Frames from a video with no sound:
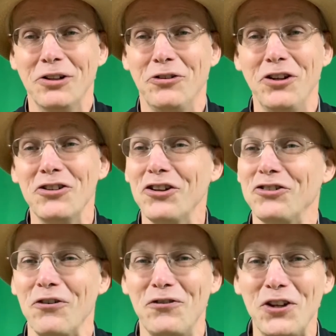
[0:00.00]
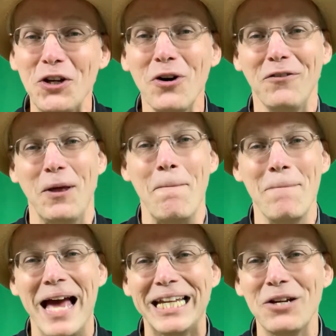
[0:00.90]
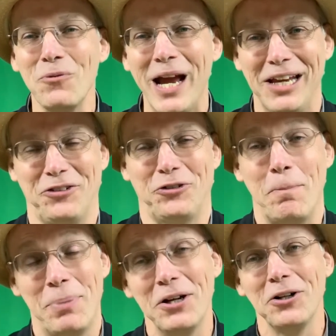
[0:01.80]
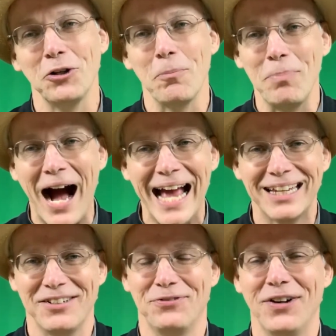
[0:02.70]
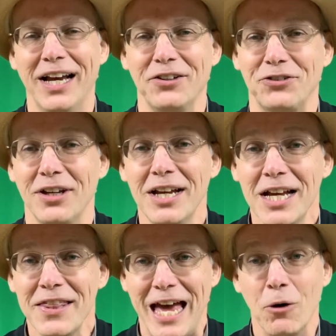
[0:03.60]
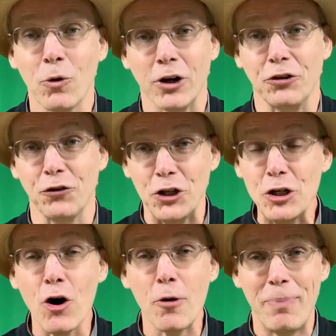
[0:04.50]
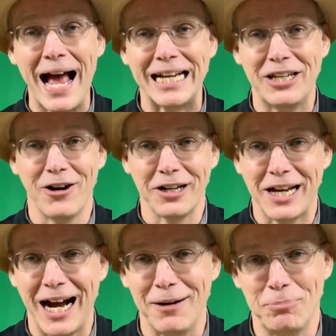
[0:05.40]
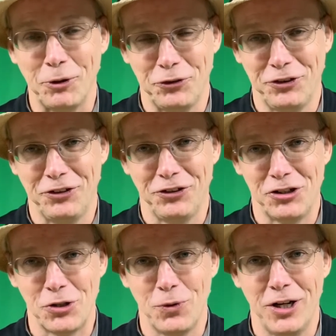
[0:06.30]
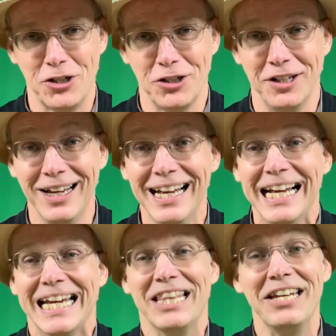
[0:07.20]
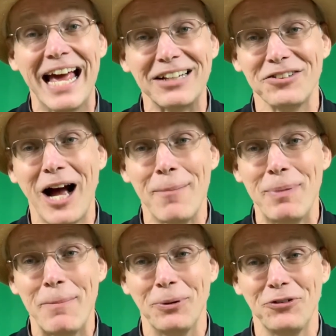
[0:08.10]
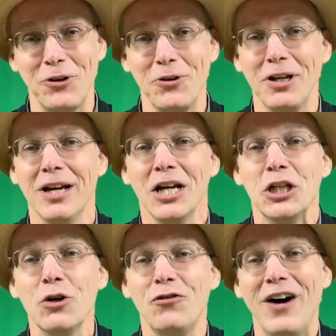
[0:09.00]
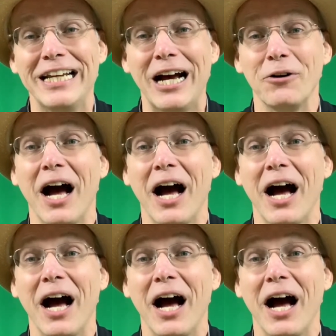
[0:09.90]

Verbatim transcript: see just a few of the many ways to build or buy a device that works for your backyard composting situation. In the next HOP episode, you'll find out